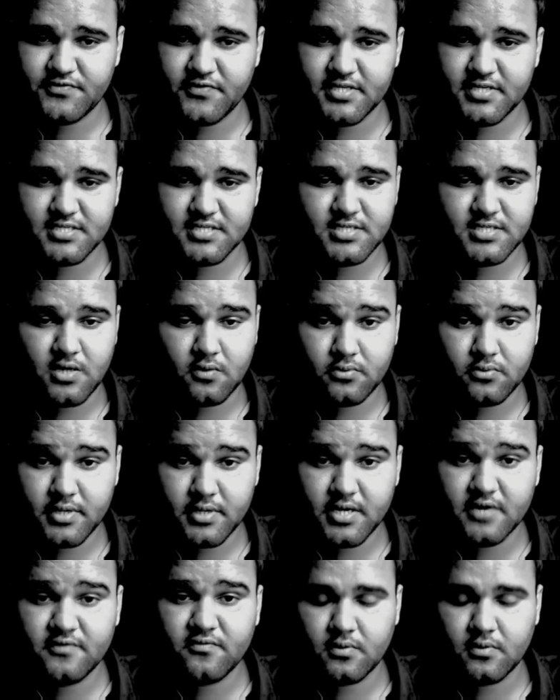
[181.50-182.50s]
we just
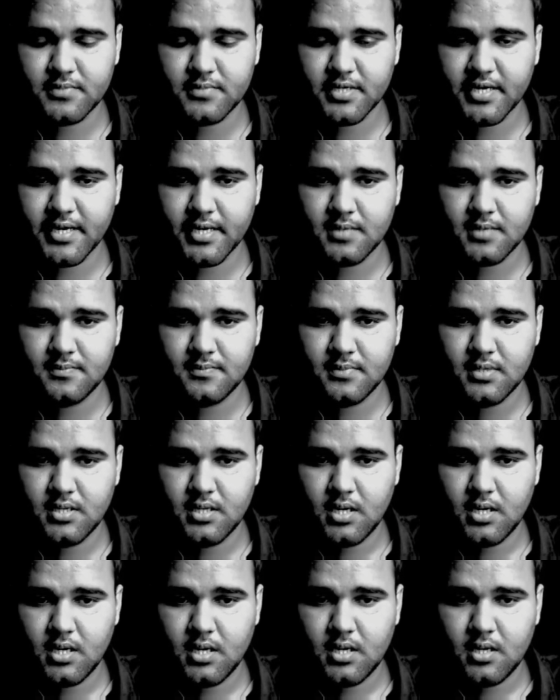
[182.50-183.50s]
downloaded from the GitHub.
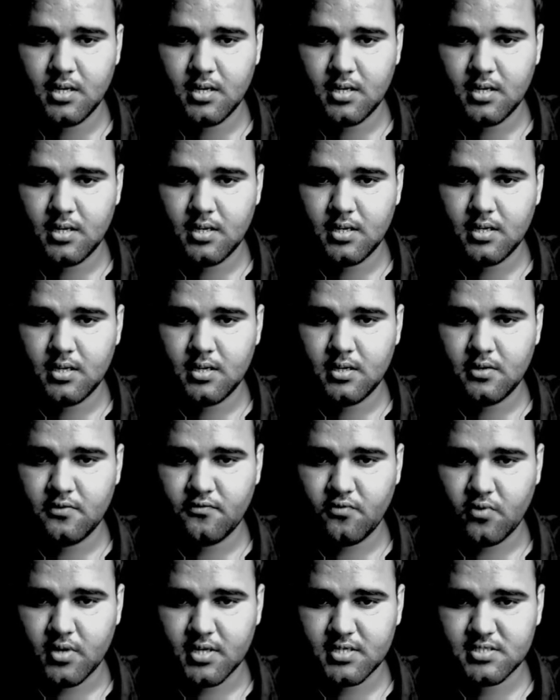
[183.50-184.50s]

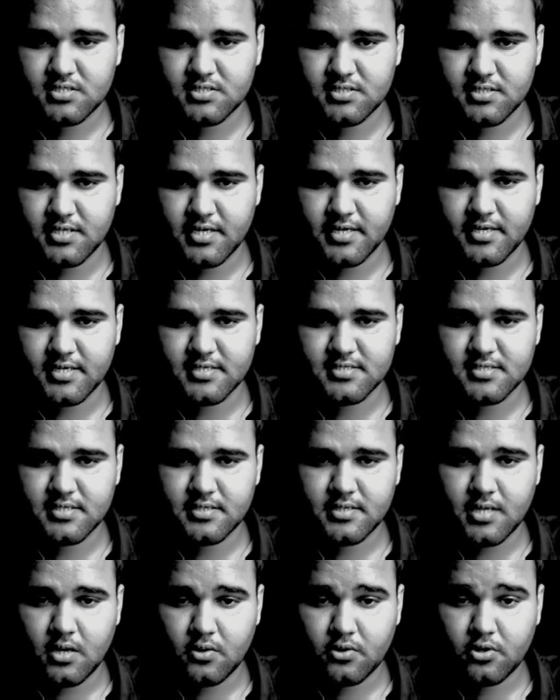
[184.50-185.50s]
For us, it is in
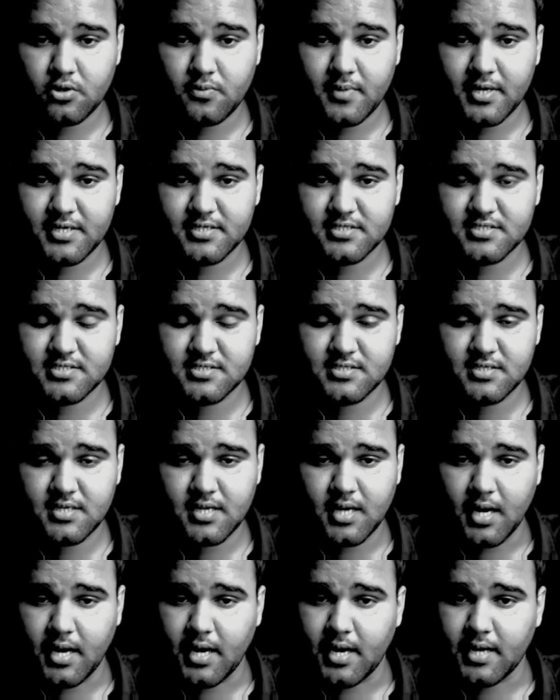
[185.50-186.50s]
Documents
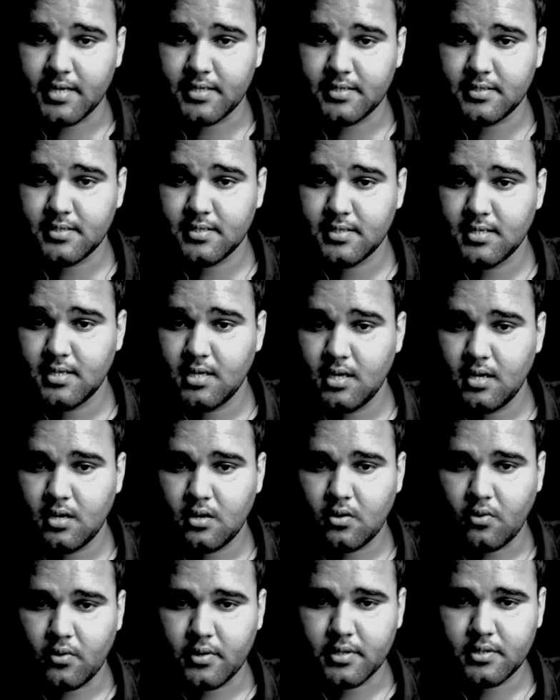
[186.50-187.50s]
and
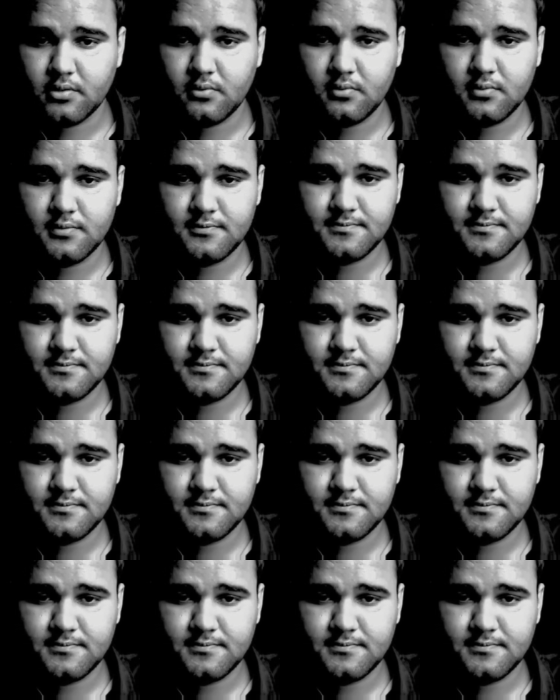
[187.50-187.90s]
Arduino.